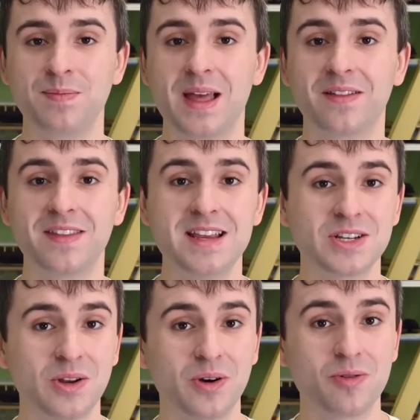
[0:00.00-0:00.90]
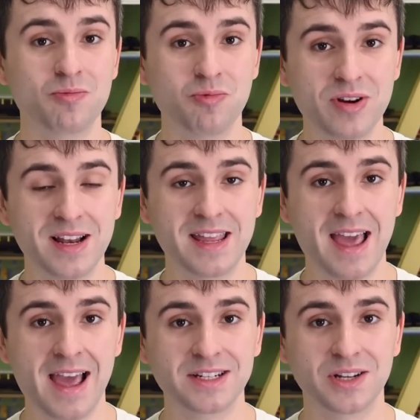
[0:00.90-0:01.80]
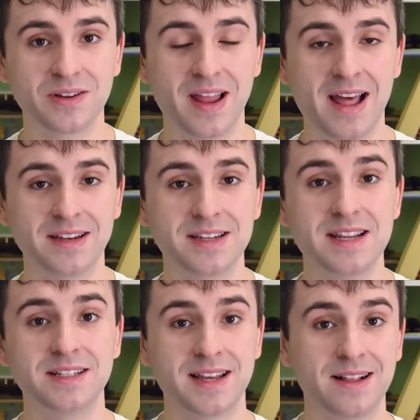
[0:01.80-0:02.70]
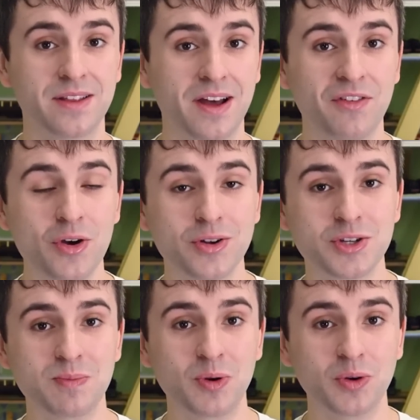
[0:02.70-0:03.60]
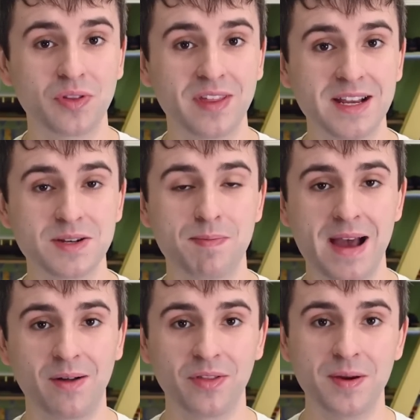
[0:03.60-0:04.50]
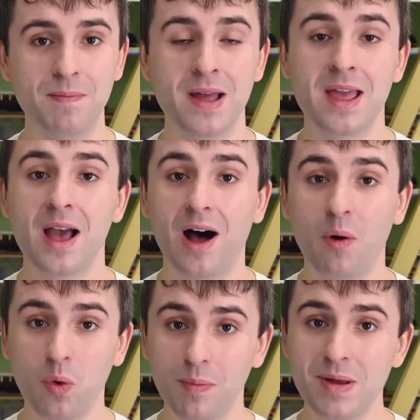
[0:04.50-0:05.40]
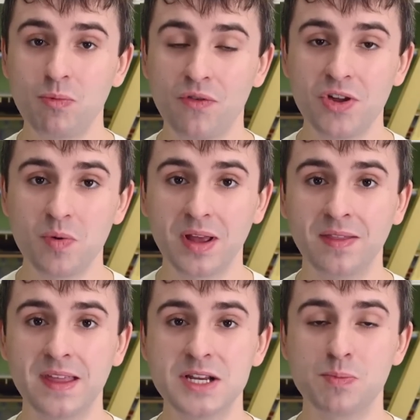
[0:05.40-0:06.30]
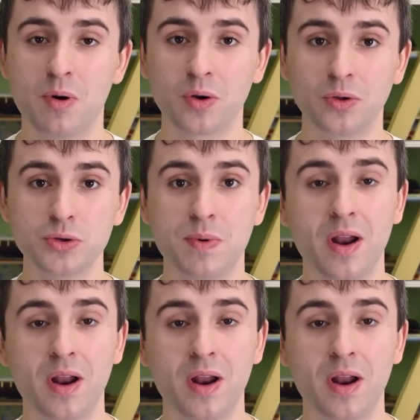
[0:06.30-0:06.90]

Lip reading: Now these look really excellent and detailed, and I've heard some good things about them. I will be reviewing these models, but